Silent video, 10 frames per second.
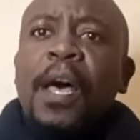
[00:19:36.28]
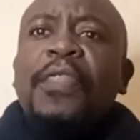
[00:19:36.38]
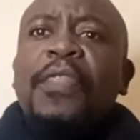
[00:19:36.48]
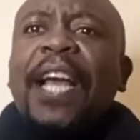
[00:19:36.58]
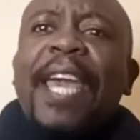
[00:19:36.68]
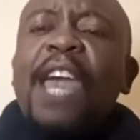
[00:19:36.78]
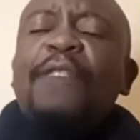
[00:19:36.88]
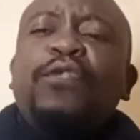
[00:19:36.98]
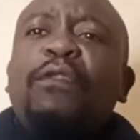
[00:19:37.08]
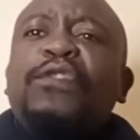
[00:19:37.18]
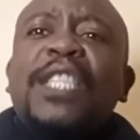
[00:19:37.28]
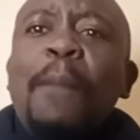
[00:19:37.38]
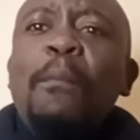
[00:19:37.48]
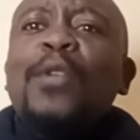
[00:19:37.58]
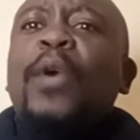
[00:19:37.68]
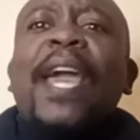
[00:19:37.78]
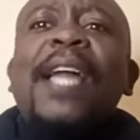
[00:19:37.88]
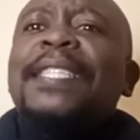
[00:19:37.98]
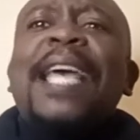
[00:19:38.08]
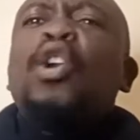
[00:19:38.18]
The gift of someone you can
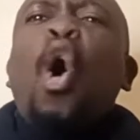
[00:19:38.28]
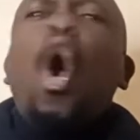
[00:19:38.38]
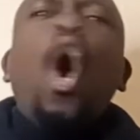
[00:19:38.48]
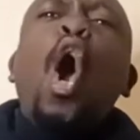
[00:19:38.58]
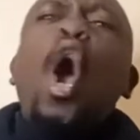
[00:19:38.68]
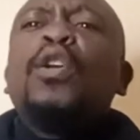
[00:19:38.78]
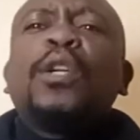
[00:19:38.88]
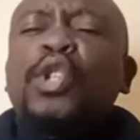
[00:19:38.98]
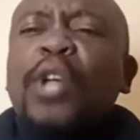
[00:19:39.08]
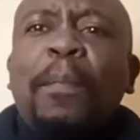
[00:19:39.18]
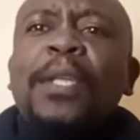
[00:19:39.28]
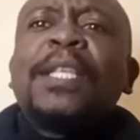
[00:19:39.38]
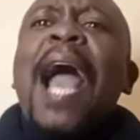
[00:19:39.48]
tell all your troubles,